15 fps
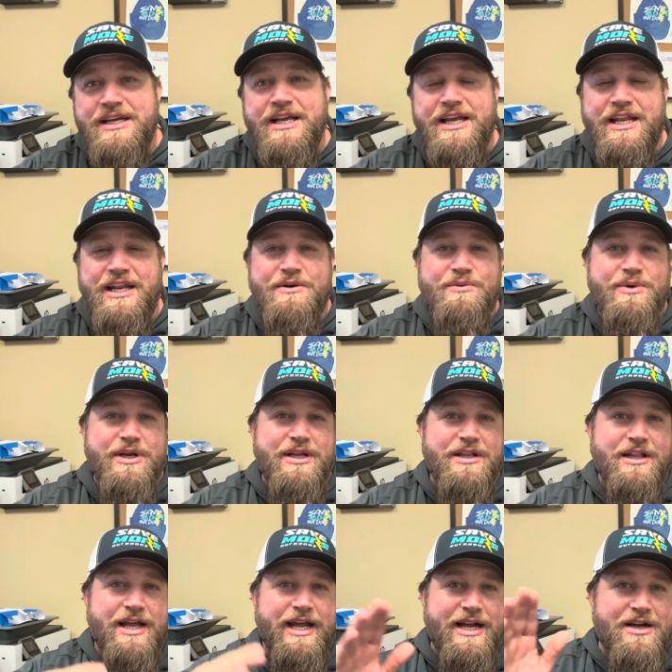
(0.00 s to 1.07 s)
and it went
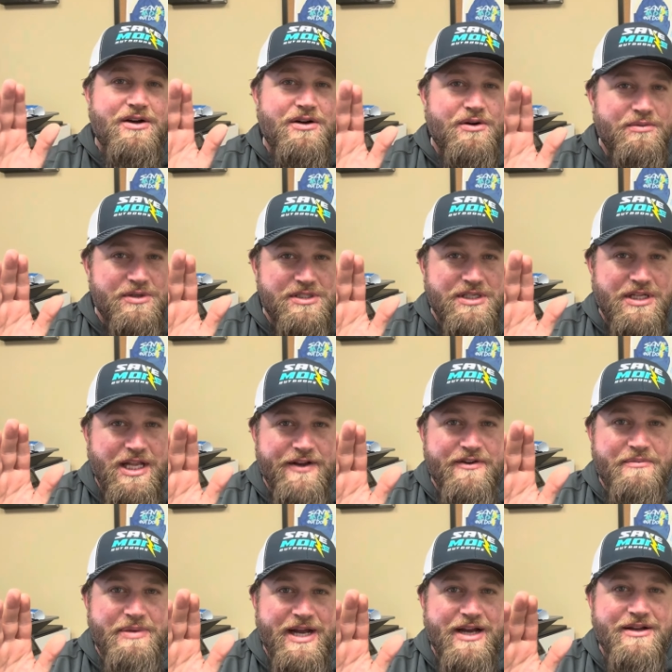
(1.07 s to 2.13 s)
like almost
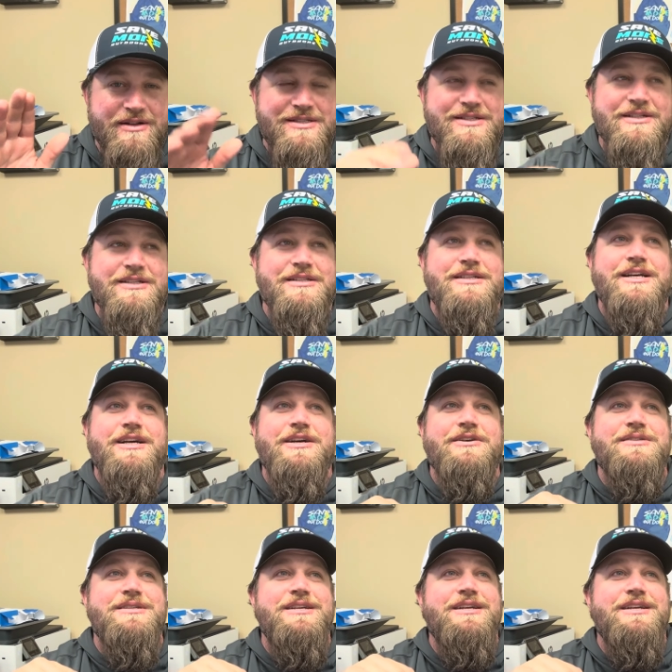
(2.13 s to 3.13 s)
11 pounds on the scales.